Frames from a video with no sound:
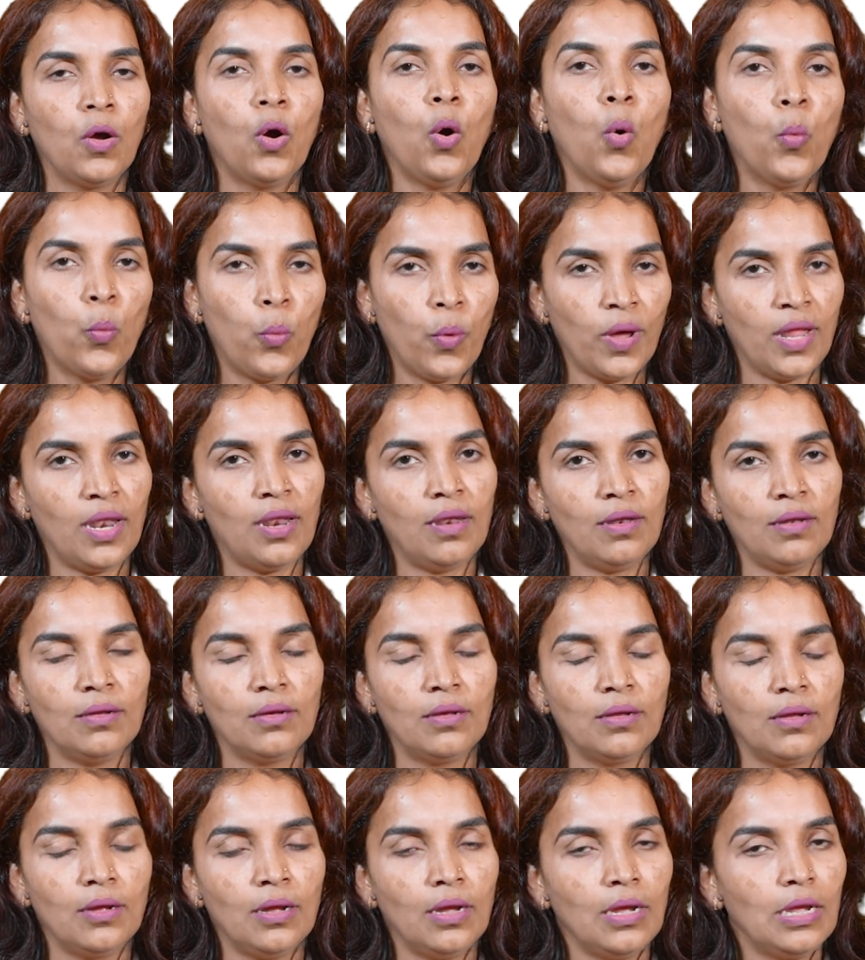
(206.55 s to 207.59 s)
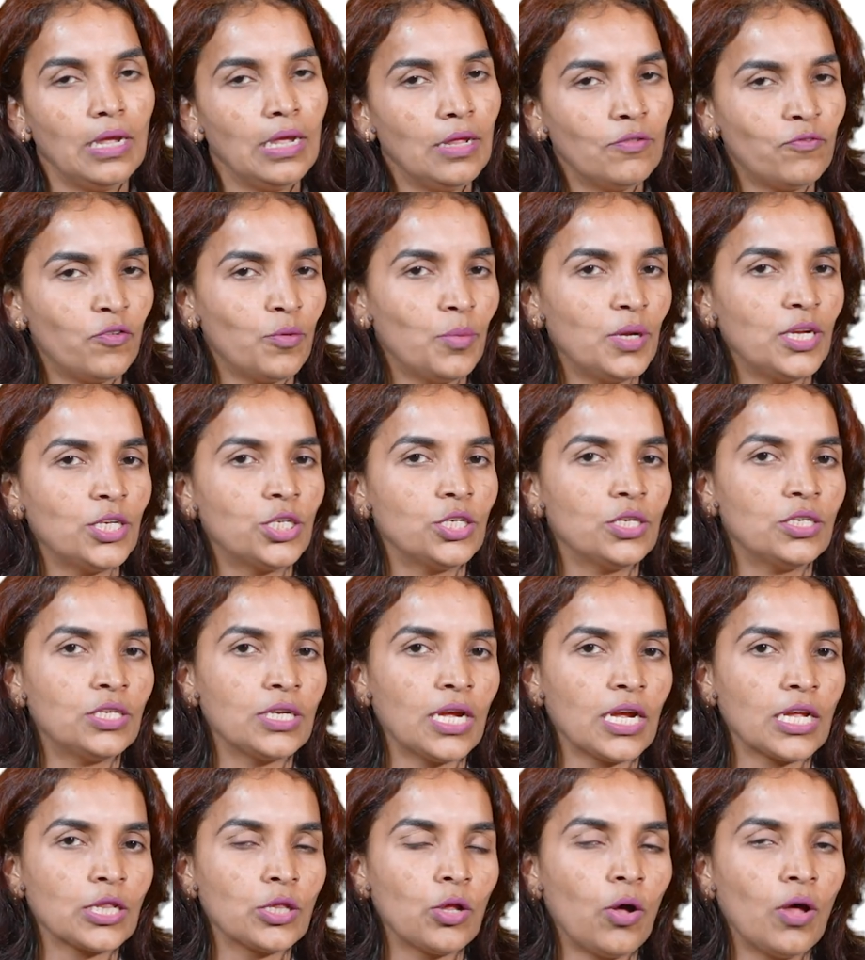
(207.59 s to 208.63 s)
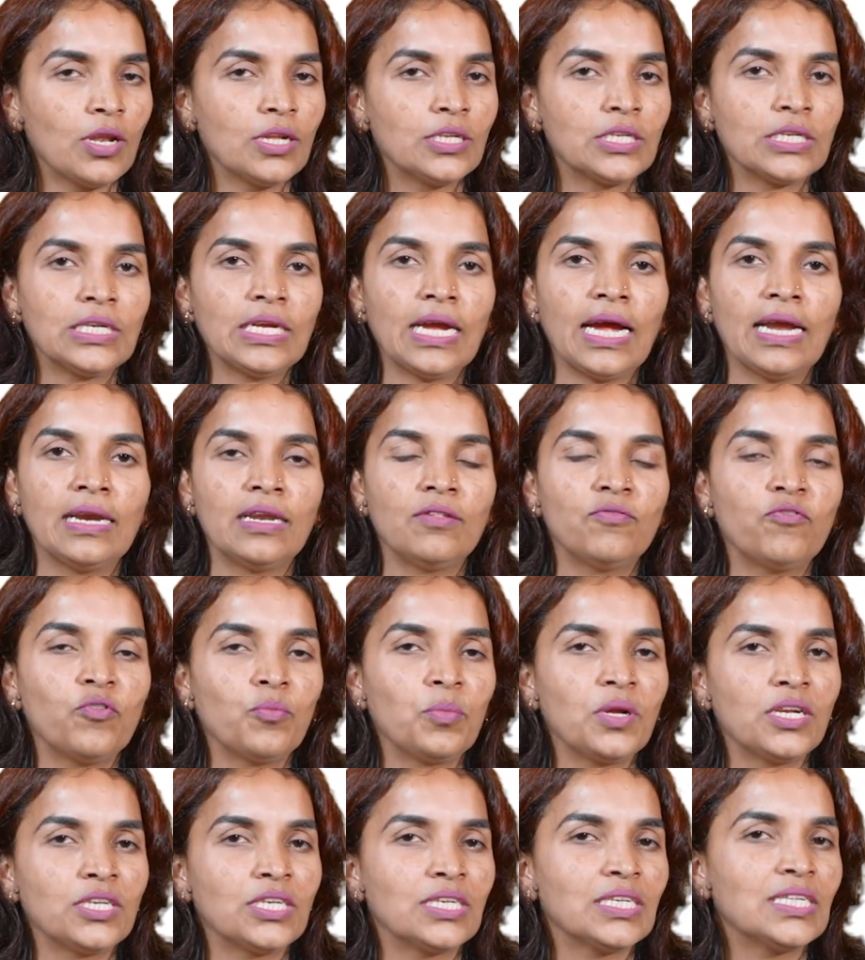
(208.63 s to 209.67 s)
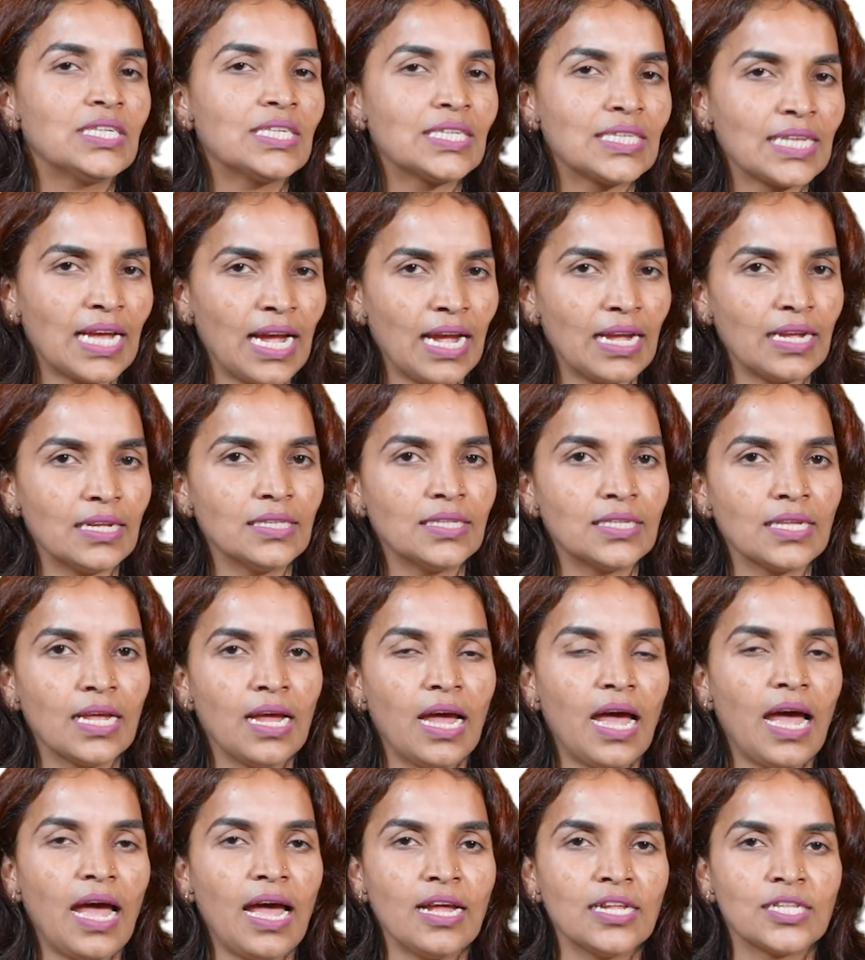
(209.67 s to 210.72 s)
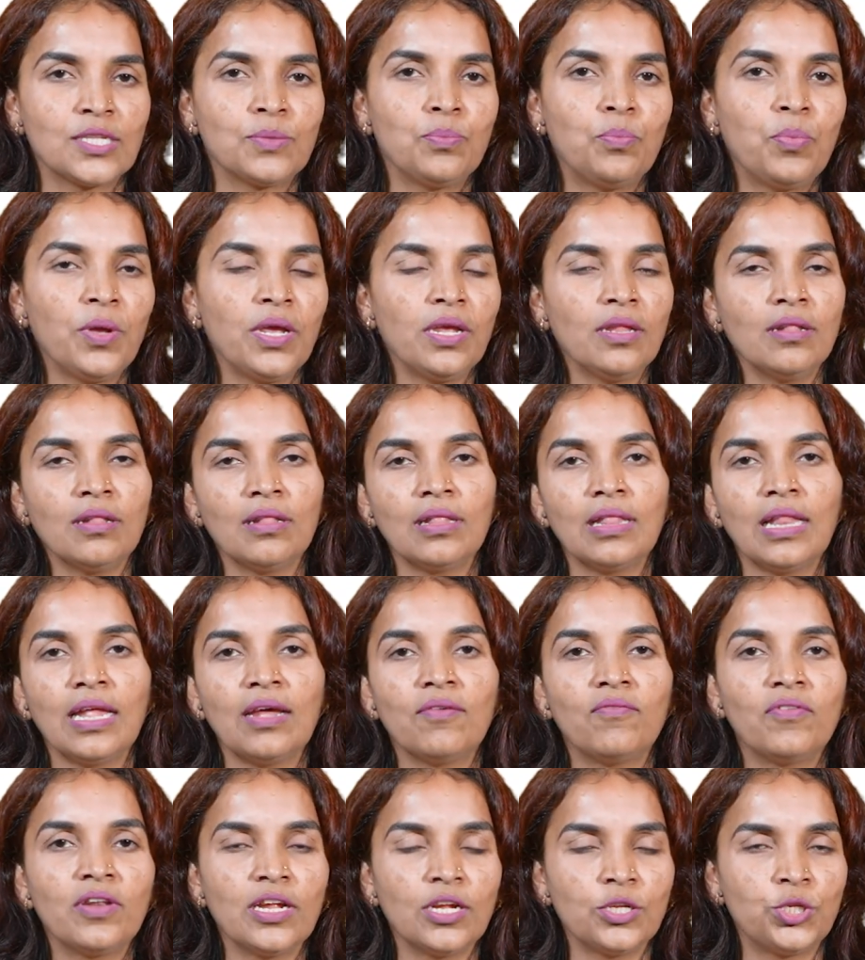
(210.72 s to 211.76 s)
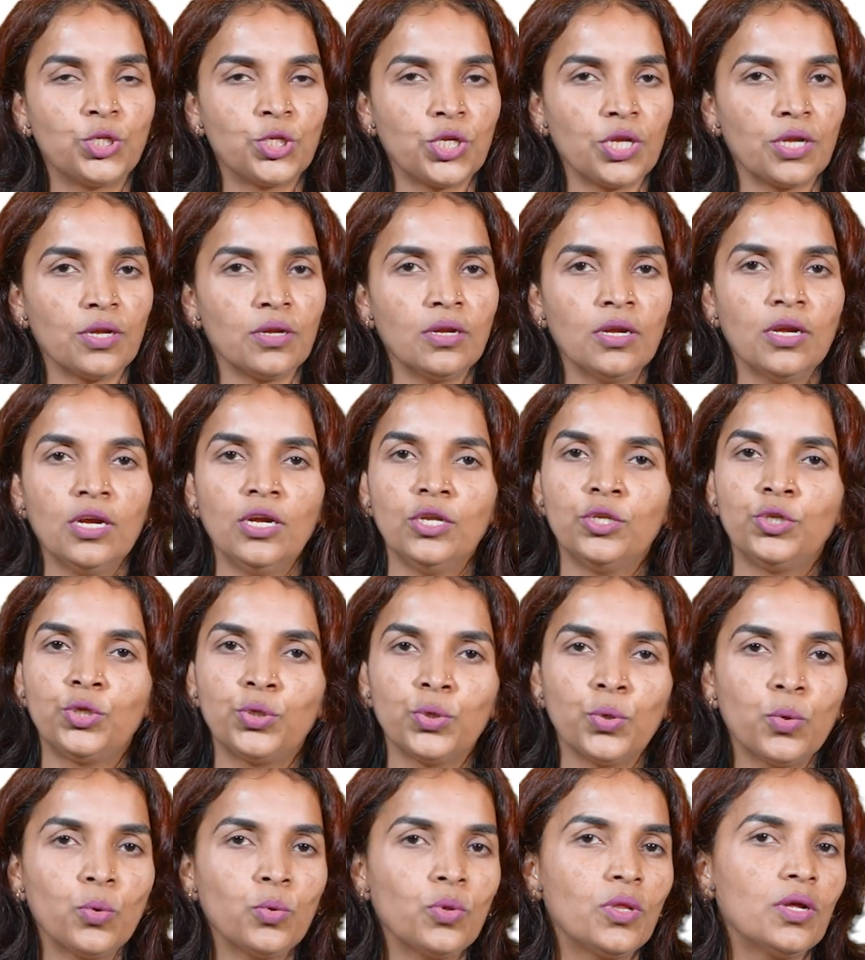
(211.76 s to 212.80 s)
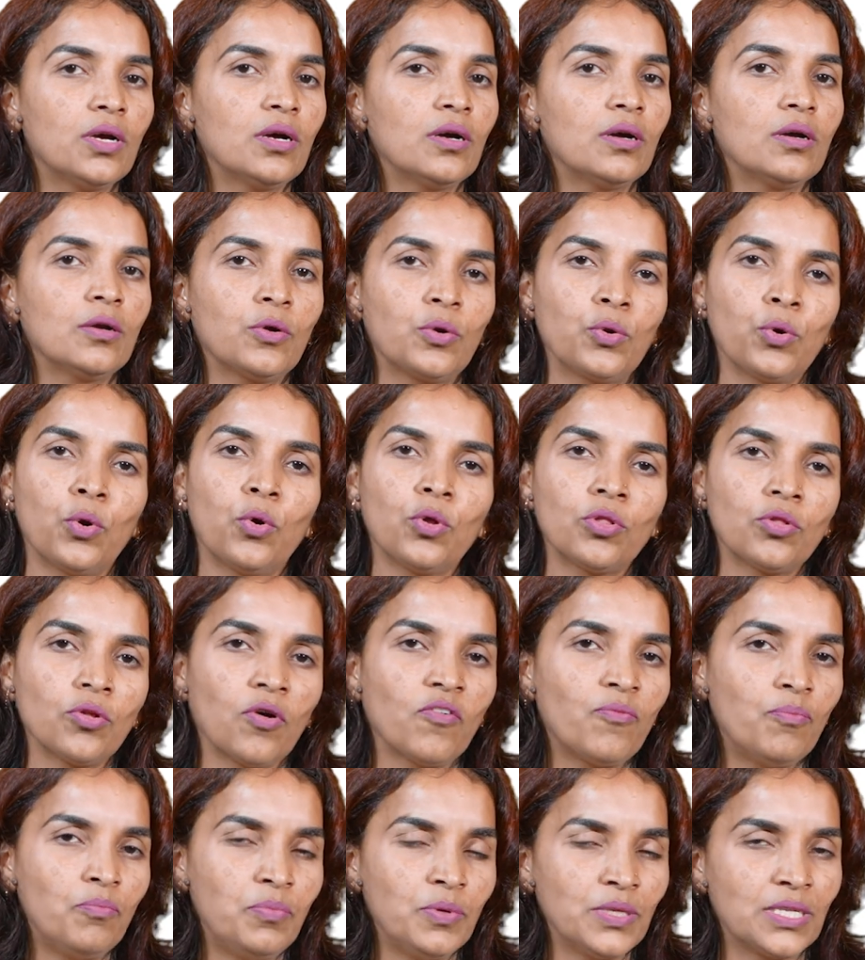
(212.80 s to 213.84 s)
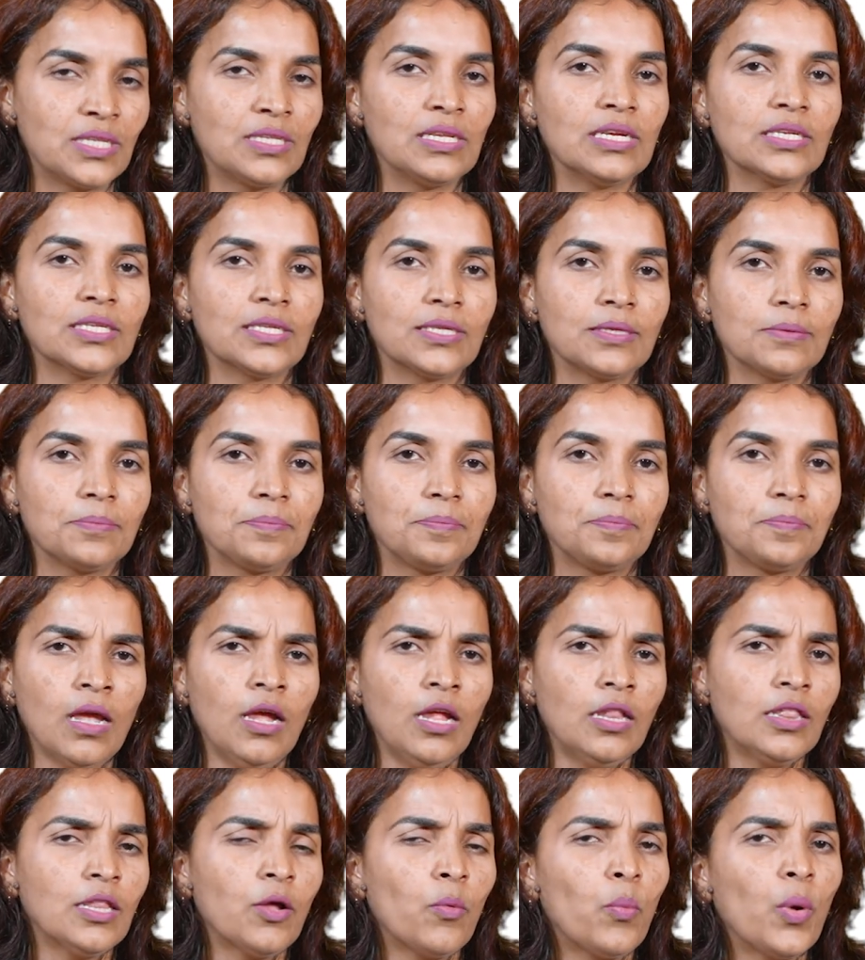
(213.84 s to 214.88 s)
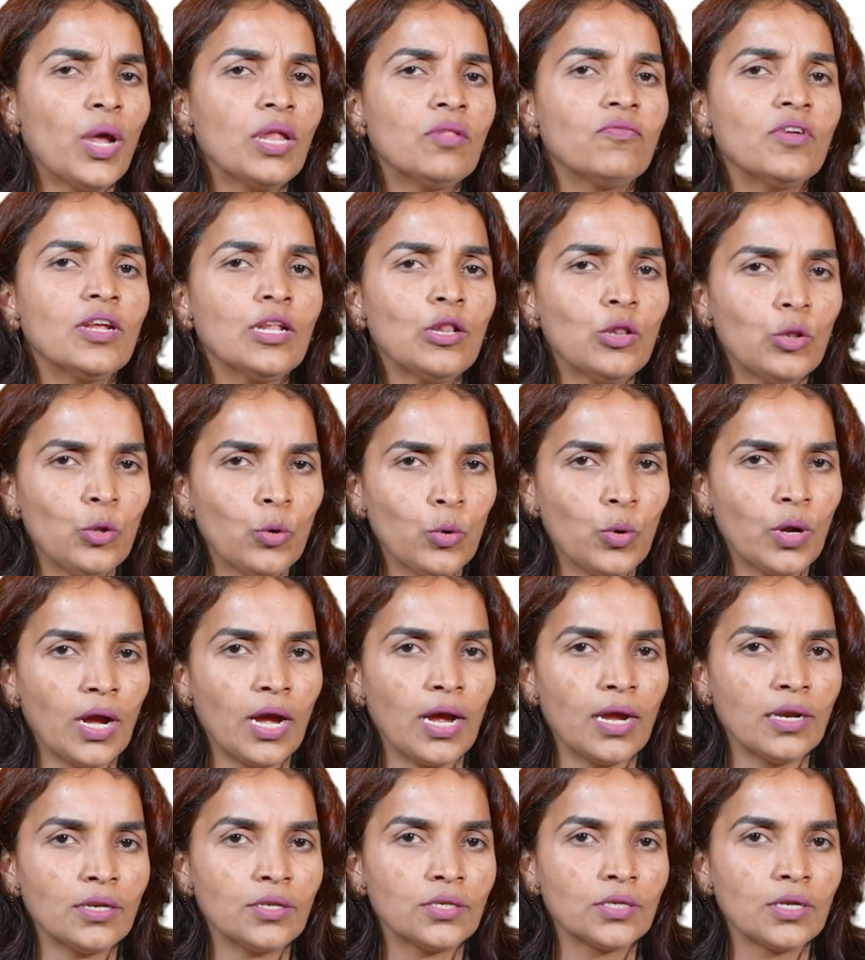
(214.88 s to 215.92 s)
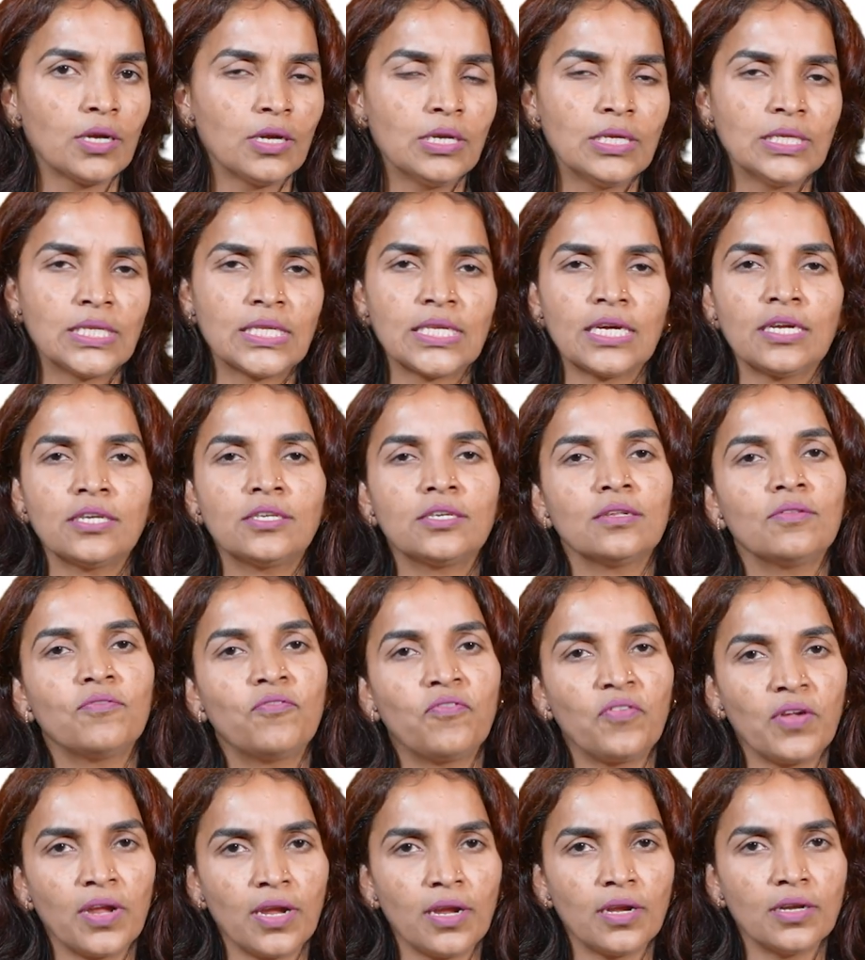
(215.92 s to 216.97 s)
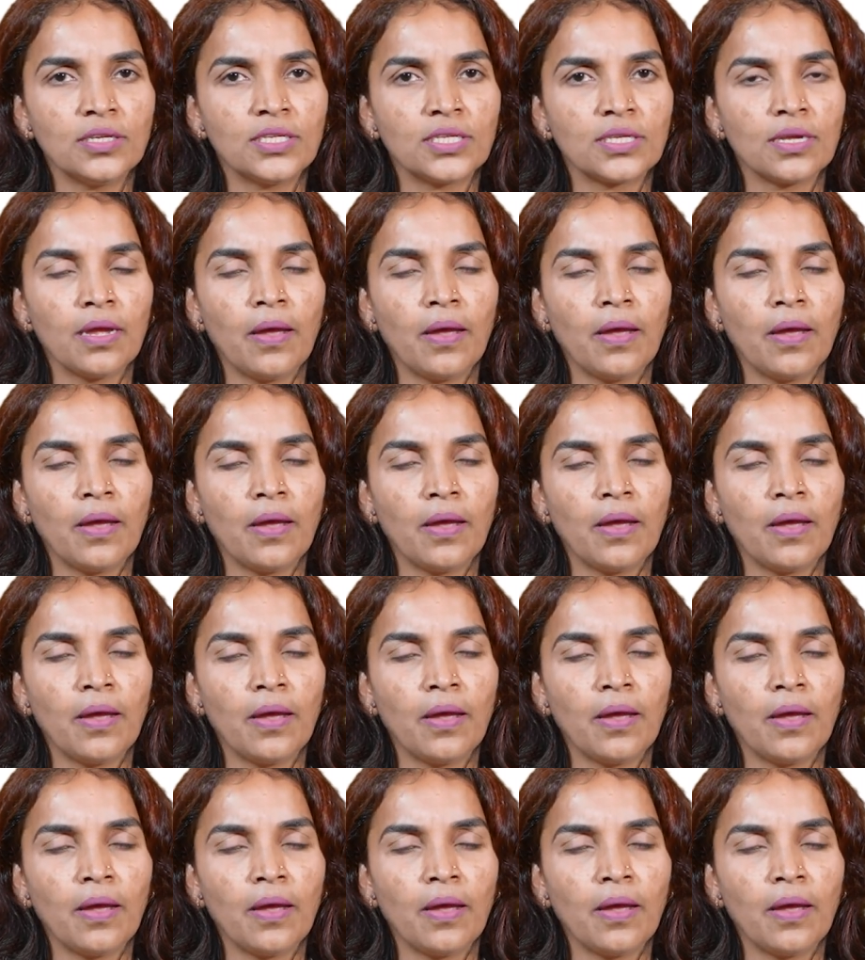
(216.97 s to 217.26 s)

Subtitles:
Well, information technology and information science has been leveraging to the growth of business. Now, when we look at certain fields,